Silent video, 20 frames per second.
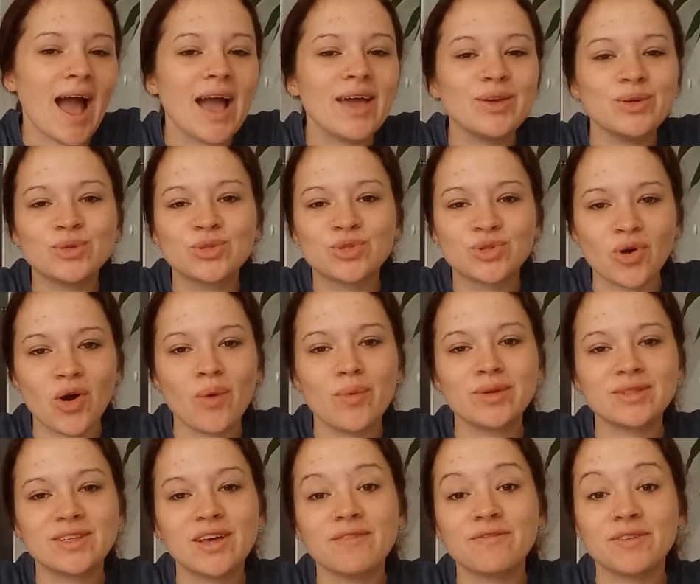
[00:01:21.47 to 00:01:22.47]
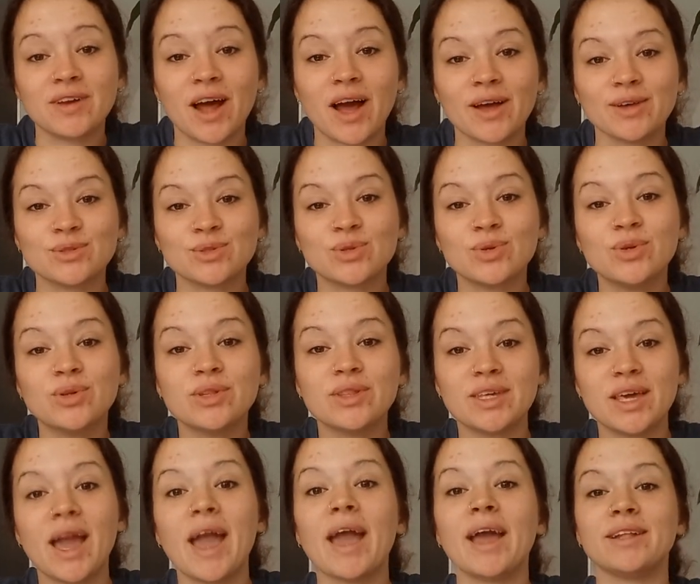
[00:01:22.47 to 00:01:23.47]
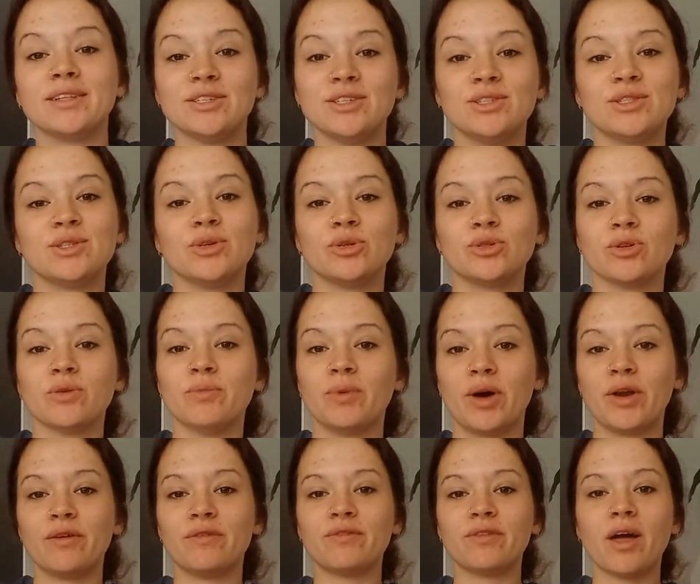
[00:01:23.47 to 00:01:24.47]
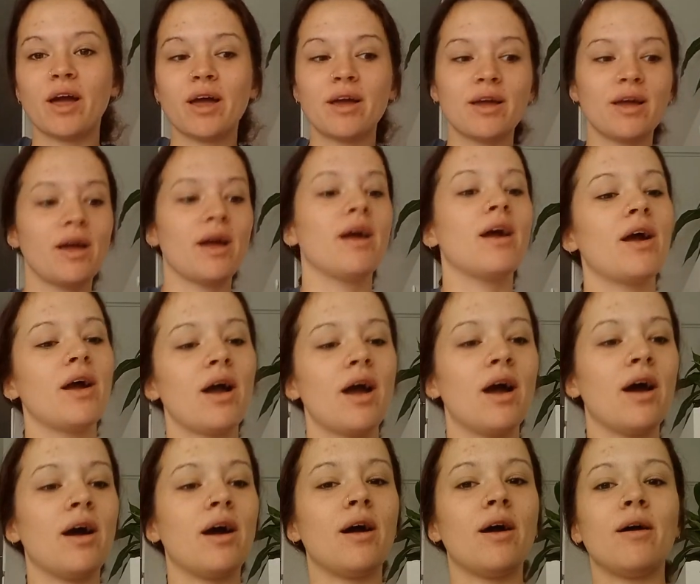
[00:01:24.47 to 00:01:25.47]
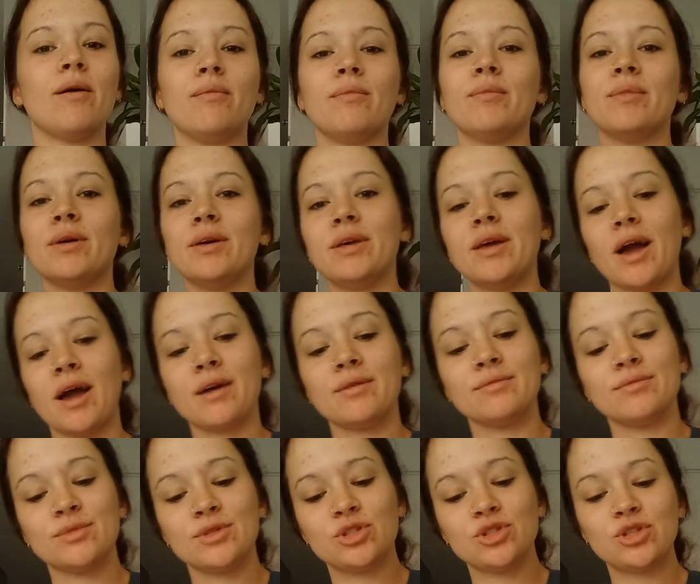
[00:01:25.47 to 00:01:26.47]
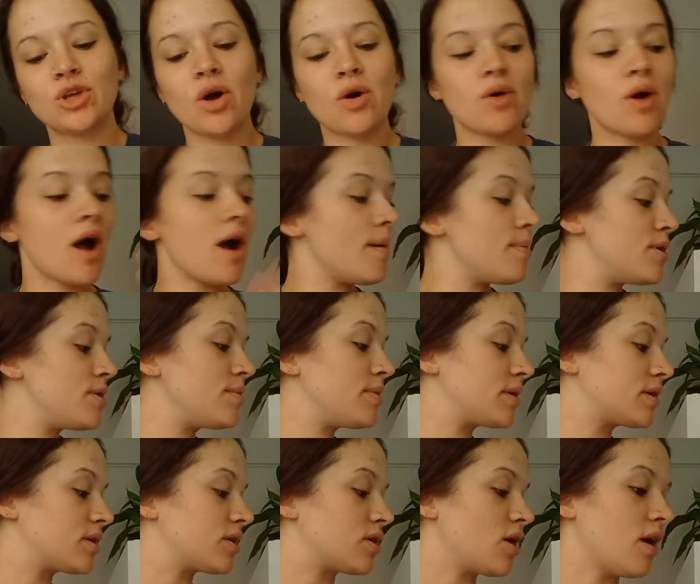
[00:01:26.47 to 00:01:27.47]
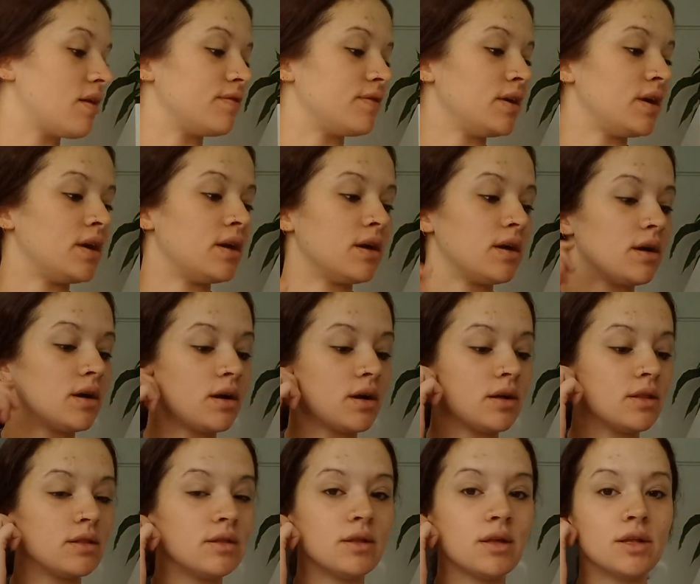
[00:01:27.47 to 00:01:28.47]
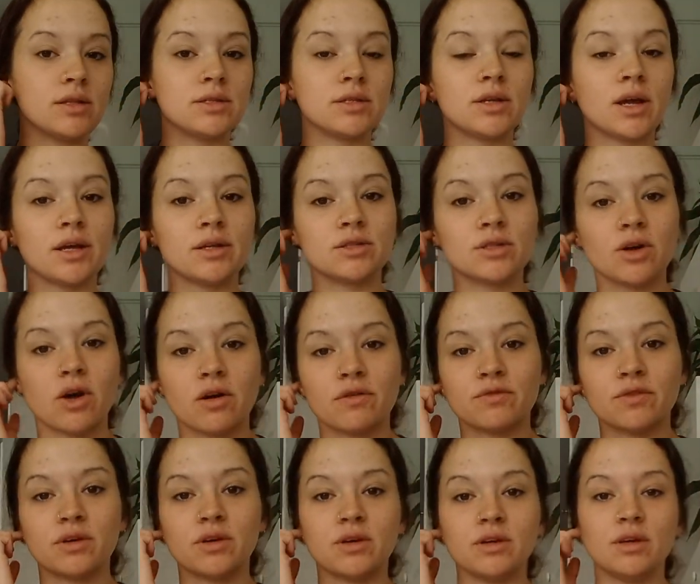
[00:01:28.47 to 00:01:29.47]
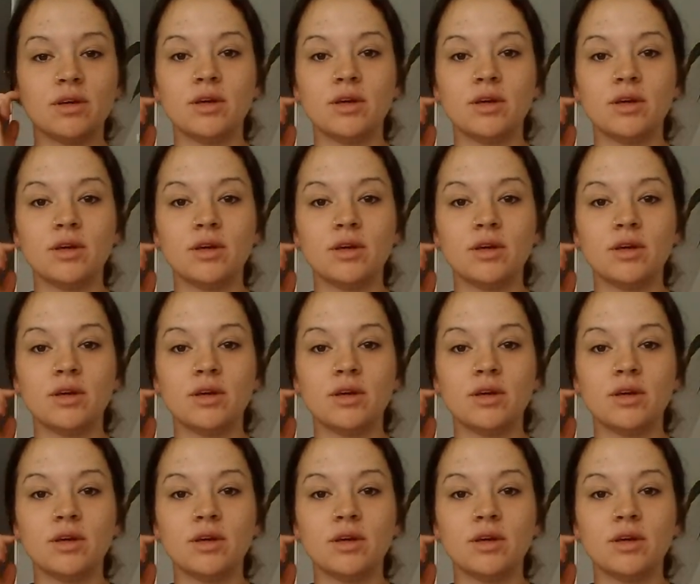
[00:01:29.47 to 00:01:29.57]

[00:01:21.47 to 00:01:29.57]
used to call myself in high school the antisocial butterfly. Yeah. So I'm gonna make coffee here. It's an iced coffee.